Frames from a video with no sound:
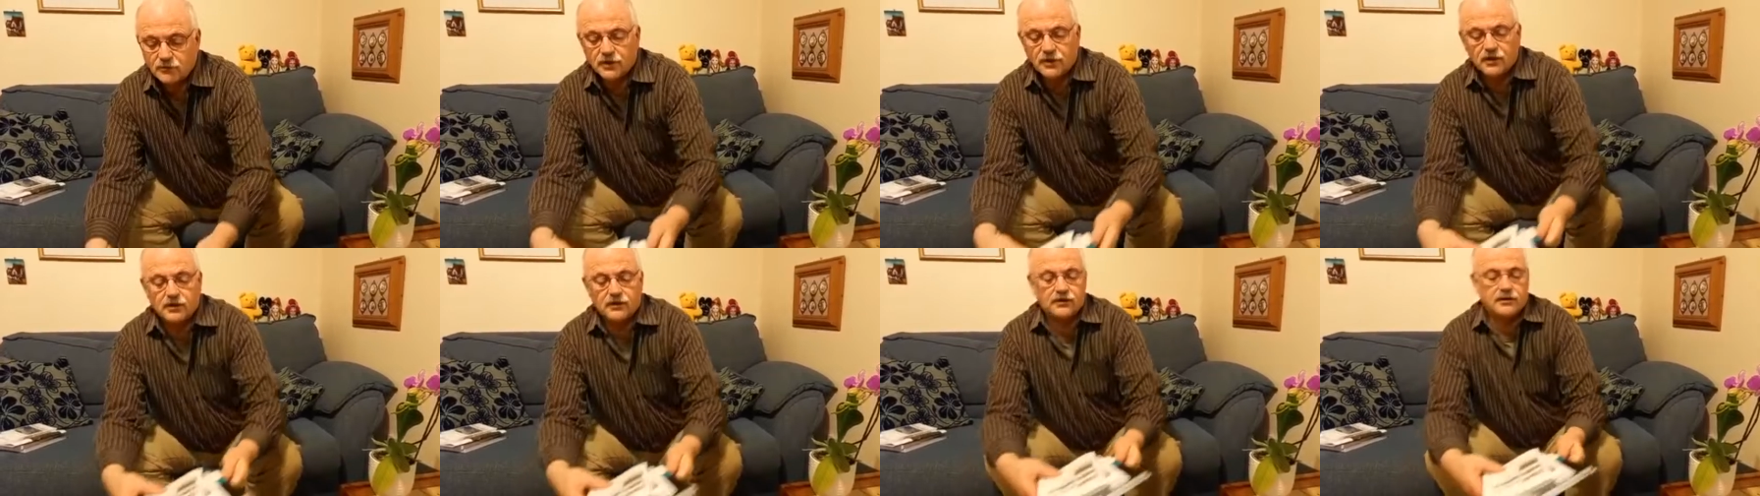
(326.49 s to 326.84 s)

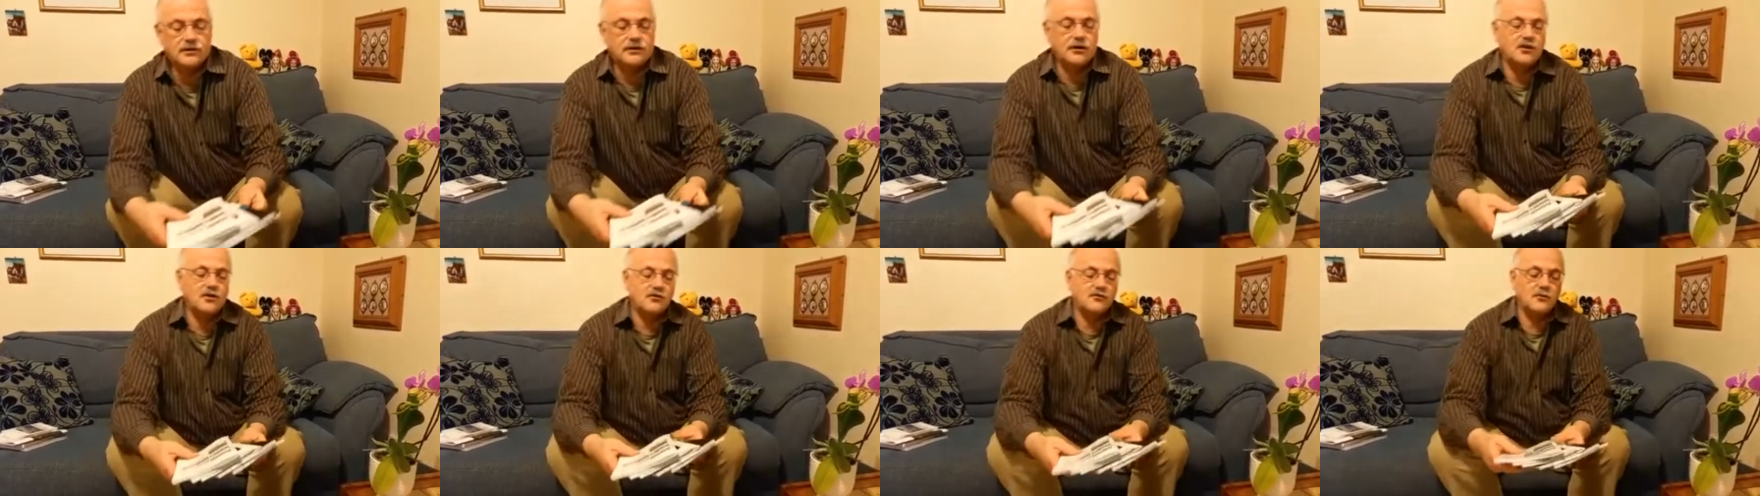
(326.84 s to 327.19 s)
or
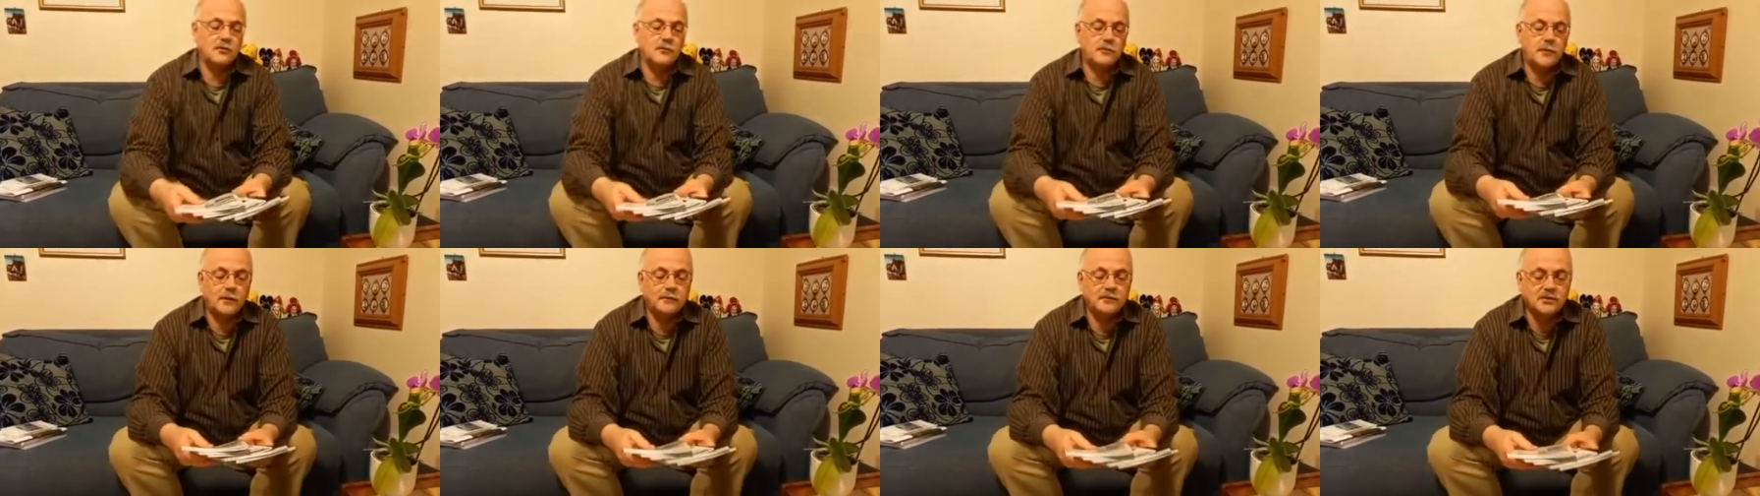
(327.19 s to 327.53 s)
another of the
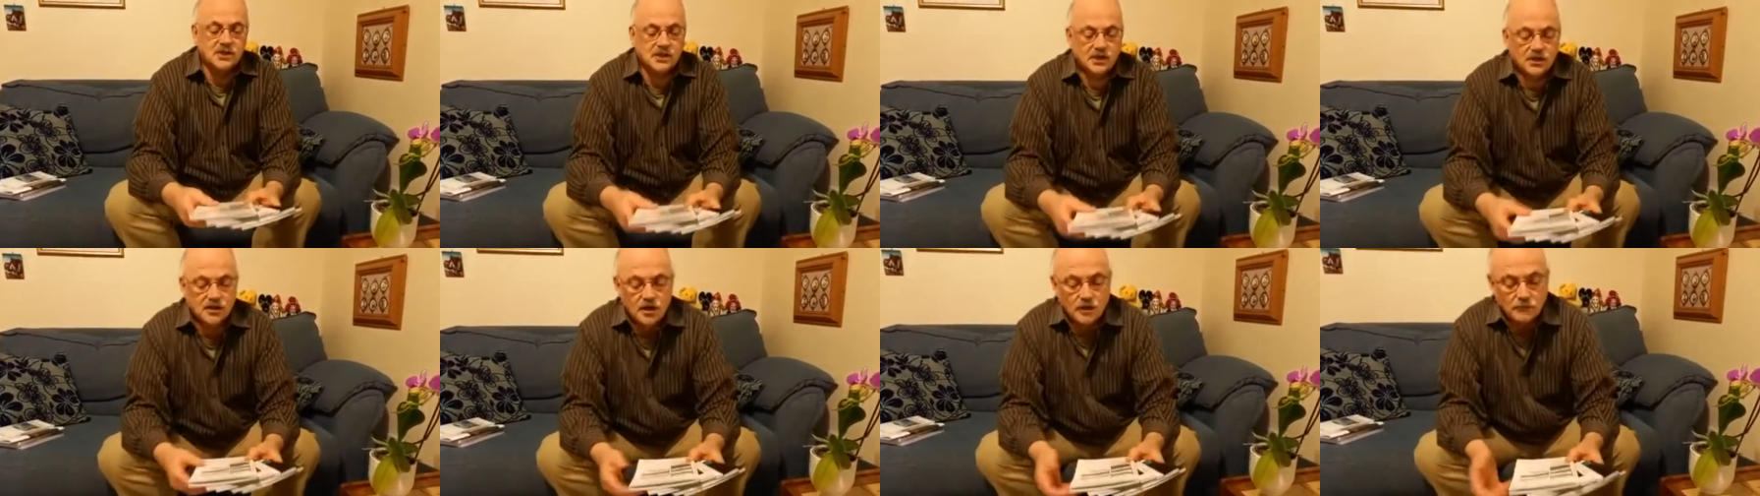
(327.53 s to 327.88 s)

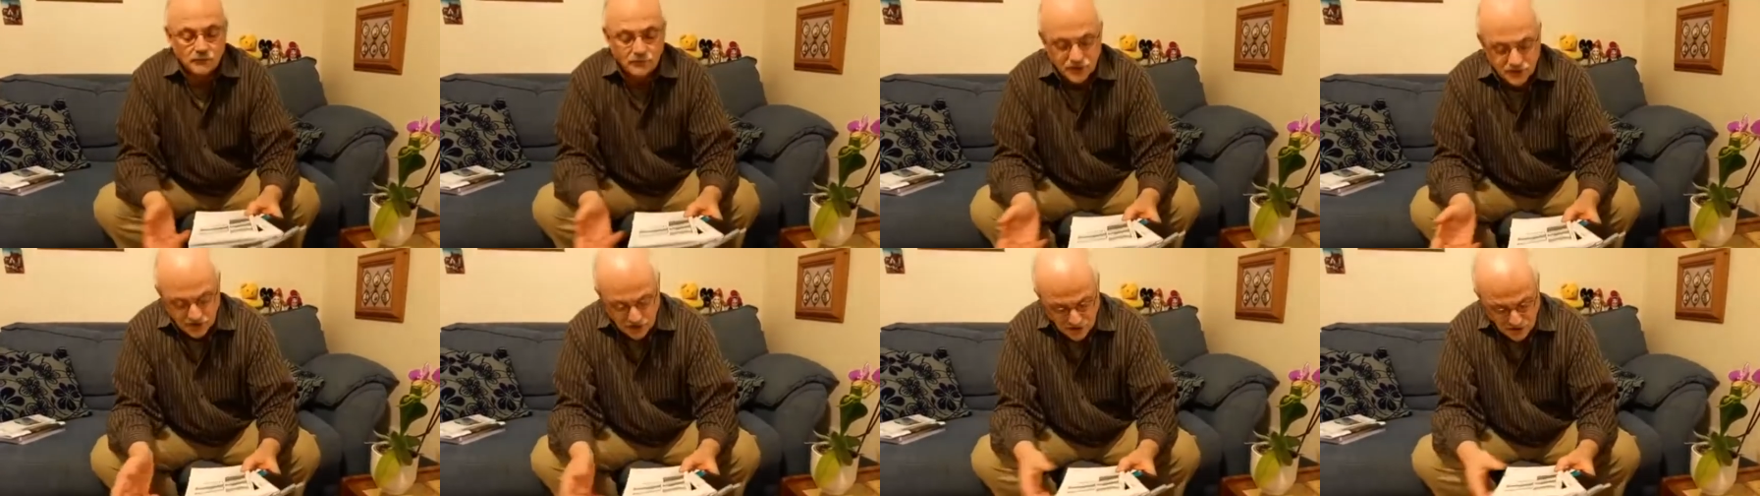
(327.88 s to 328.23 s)
publishing
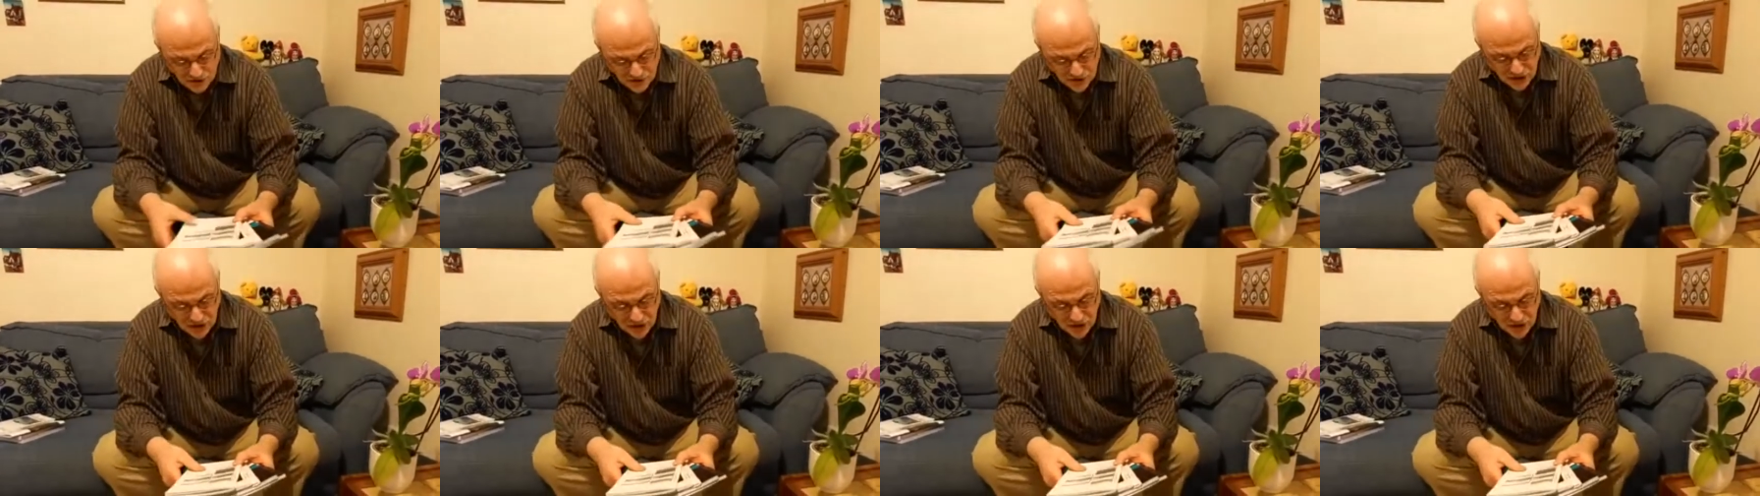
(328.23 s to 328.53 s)
companies, is the